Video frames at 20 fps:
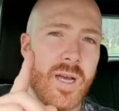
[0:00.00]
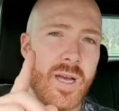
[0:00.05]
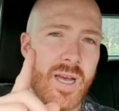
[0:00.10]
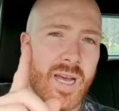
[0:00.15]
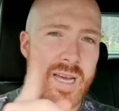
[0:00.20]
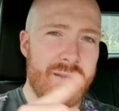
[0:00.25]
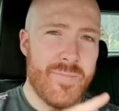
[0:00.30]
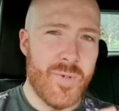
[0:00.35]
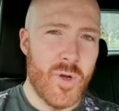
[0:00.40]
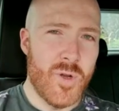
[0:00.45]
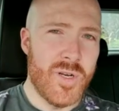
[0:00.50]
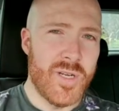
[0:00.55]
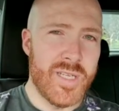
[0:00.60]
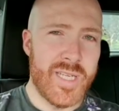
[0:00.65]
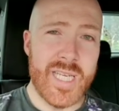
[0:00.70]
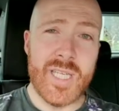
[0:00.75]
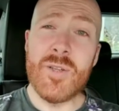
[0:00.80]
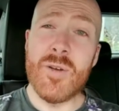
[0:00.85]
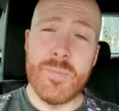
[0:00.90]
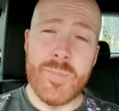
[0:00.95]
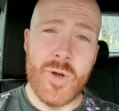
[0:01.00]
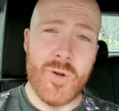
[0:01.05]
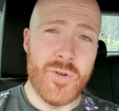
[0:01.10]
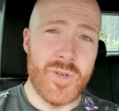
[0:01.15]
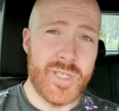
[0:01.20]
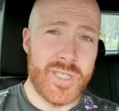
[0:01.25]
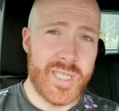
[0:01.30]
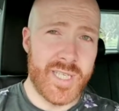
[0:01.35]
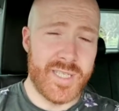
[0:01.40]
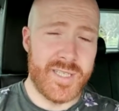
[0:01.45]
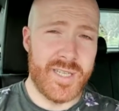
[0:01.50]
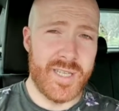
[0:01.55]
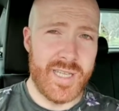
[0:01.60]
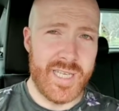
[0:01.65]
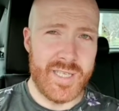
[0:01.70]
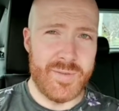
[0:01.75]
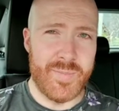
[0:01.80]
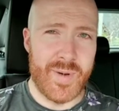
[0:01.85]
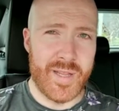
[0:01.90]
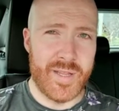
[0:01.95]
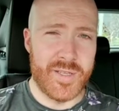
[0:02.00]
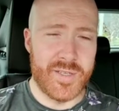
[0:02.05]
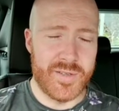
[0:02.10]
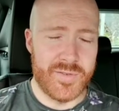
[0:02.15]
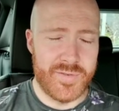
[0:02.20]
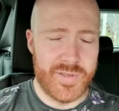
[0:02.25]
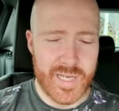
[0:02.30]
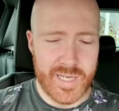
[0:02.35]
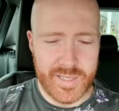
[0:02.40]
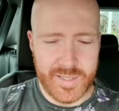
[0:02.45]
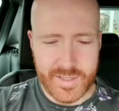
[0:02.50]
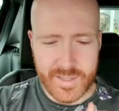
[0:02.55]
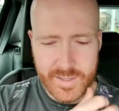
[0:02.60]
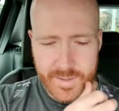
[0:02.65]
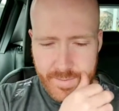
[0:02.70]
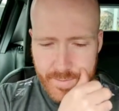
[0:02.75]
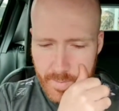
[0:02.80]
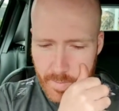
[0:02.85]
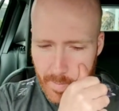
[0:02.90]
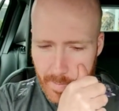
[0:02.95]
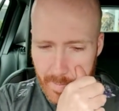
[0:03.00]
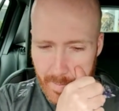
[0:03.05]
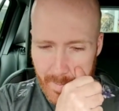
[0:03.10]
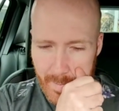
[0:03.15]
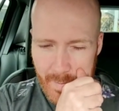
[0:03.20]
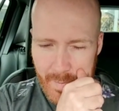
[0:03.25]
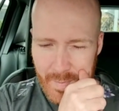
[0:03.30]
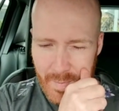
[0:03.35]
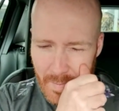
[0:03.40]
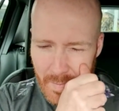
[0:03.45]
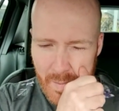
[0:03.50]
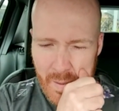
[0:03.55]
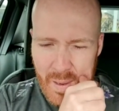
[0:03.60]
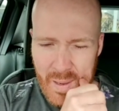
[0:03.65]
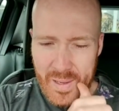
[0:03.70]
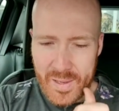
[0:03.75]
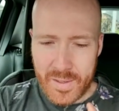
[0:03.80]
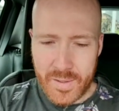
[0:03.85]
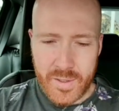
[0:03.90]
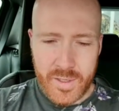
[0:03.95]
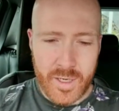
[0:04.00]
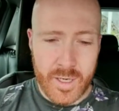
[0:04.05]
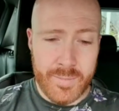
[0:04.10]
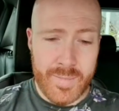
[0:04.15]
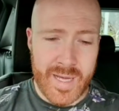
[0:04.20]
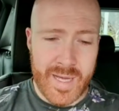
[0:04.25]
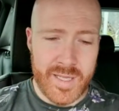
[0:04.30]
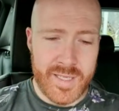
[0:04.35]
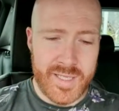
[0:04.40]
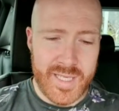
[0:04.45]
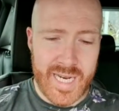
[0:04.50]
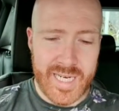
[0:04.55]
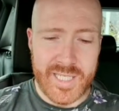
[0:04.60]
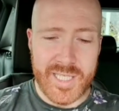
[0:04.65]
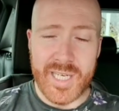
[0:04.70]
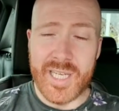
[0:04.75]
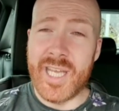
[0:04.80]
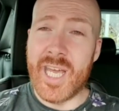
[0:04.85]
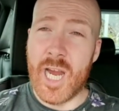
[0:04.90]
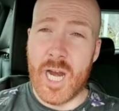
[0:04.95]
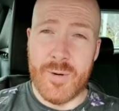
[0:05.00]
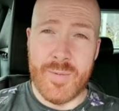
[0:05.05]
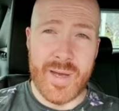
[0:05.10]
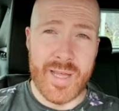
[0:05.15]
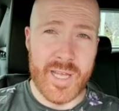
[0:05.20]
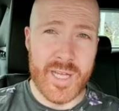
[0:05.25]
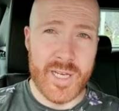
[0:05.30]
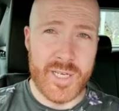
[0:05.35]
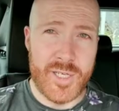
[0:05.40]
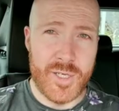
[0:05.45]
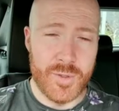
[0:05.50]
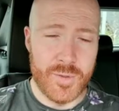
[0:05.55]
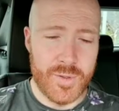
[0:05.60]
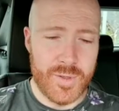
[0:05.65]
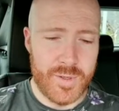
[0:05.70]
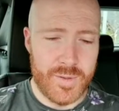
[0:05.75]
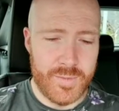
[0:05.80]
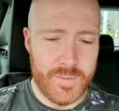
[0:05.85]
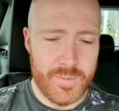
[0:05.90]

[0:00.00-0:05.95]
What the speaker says: And Mona, guess what Mona says to these mothers of sons? You know, mothers that actually care about their children.